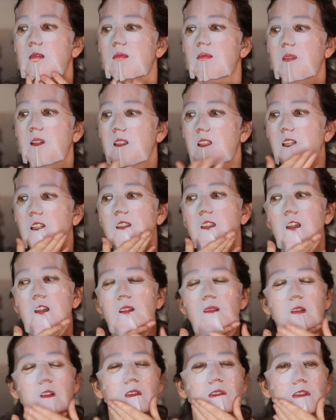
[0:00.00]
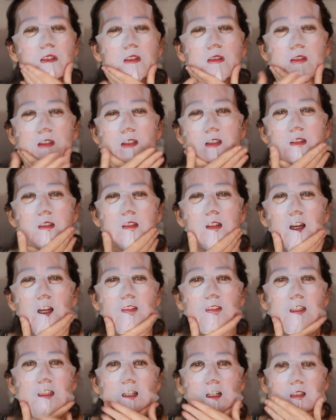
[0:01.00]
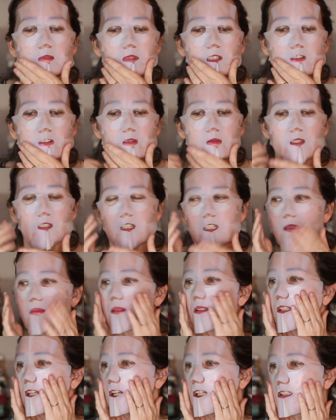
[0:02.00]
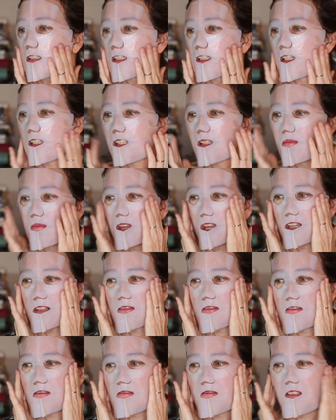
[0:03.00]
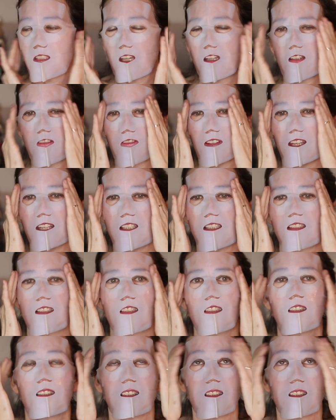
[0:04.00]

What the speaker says: be like that old avant-garde movie my husband likes, The Man Without a Face.